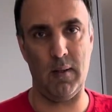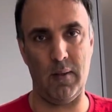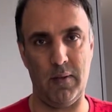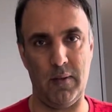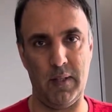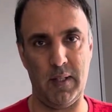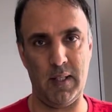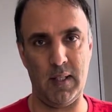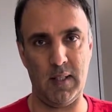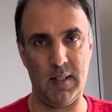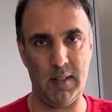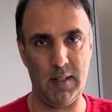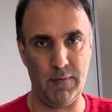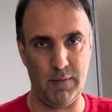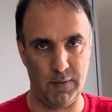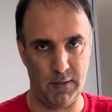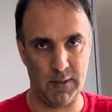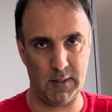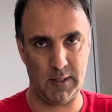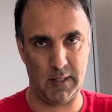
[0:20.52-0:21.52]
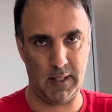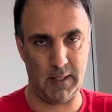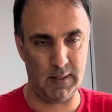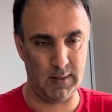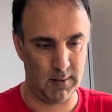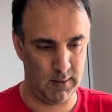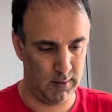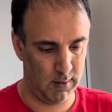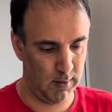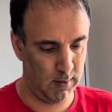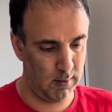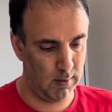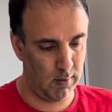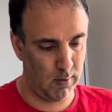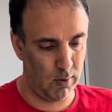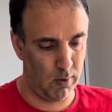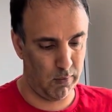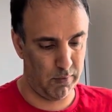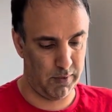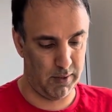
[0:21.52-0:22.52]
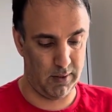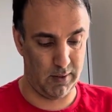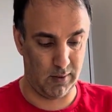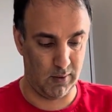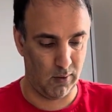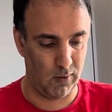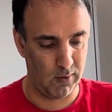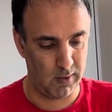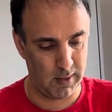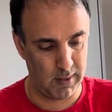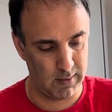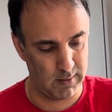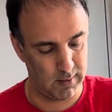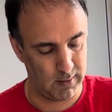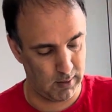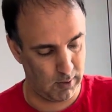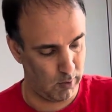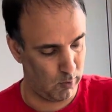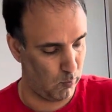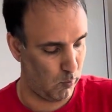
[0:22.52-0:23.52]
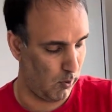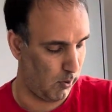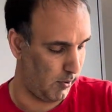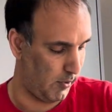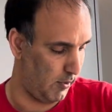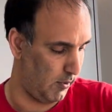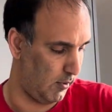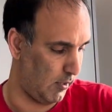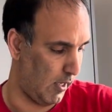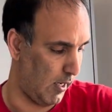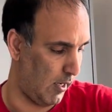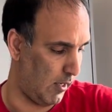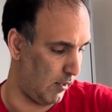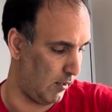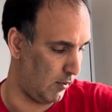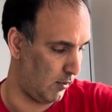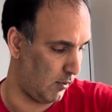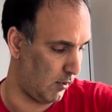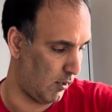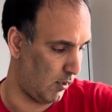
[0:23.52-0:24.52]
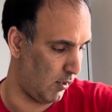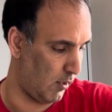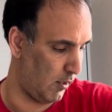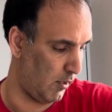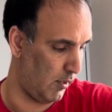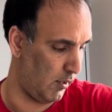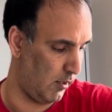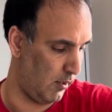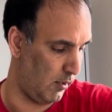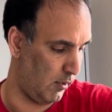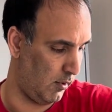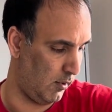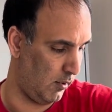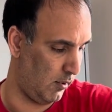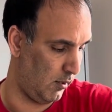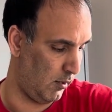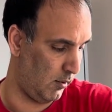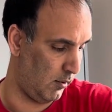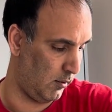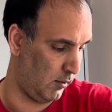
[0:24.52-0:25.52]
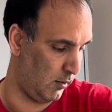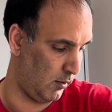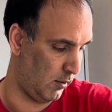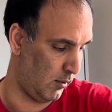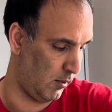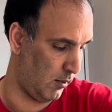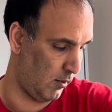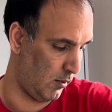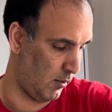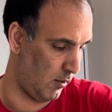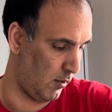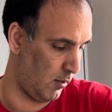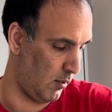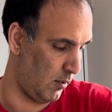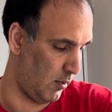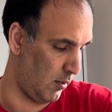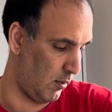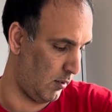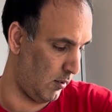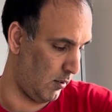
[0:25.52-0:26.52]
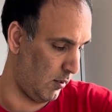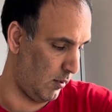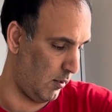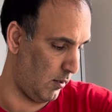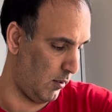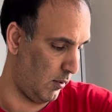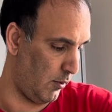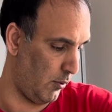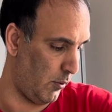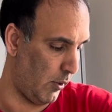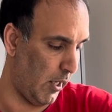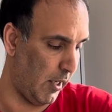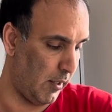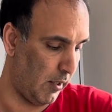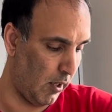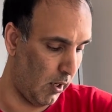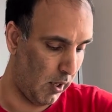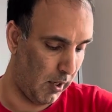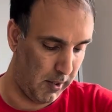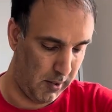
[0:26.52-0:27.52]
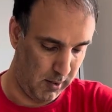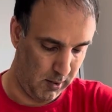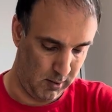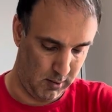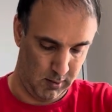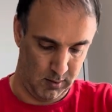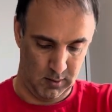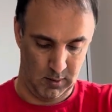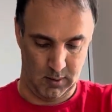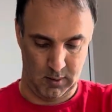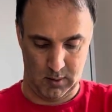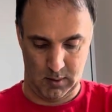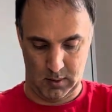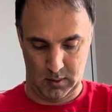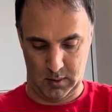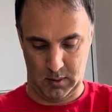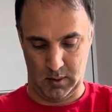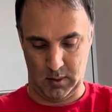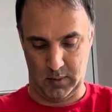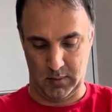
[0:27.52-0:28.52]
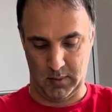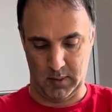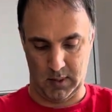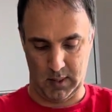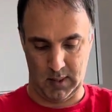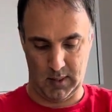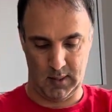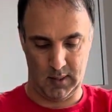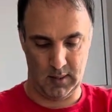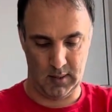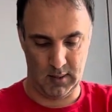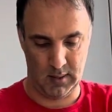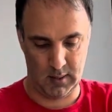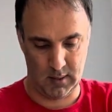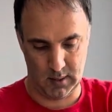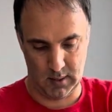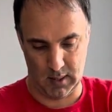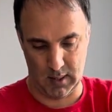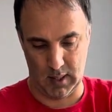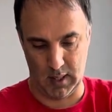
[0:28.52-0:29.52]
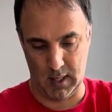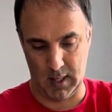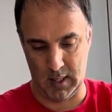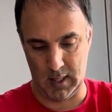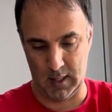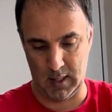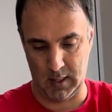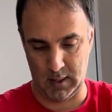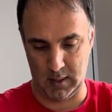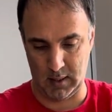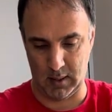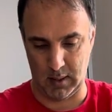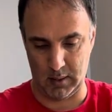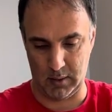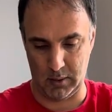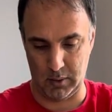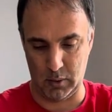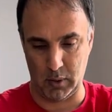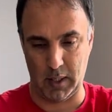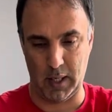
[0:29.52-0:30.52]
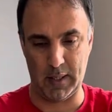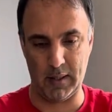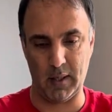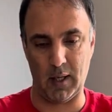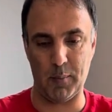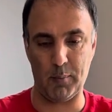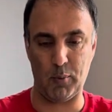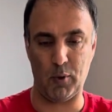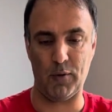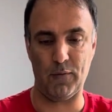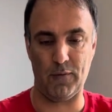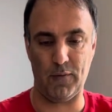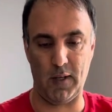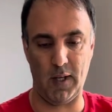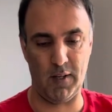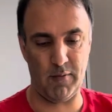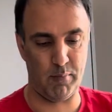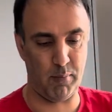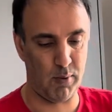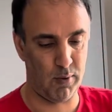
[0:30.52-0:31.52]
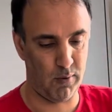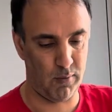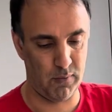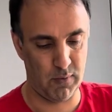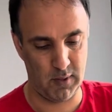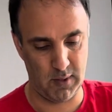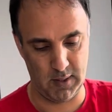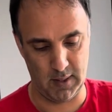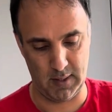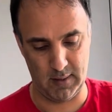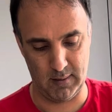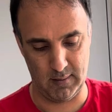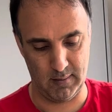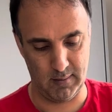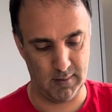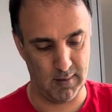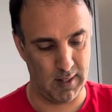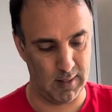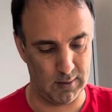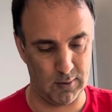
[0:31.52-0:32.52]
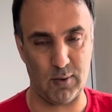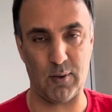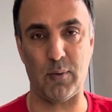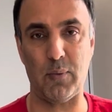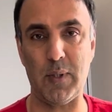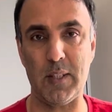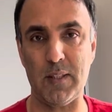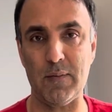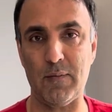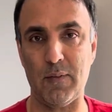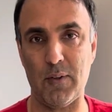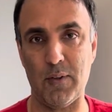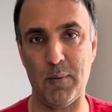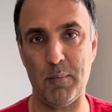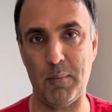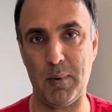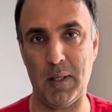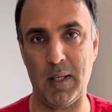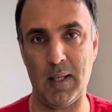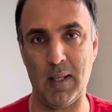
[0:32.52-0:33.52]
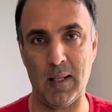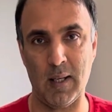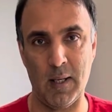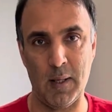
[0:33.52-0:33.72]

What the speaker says: The difference is obviously the content. So one is a size UK 9, the other is a UK 9.5, but obviously that's not the reason for them being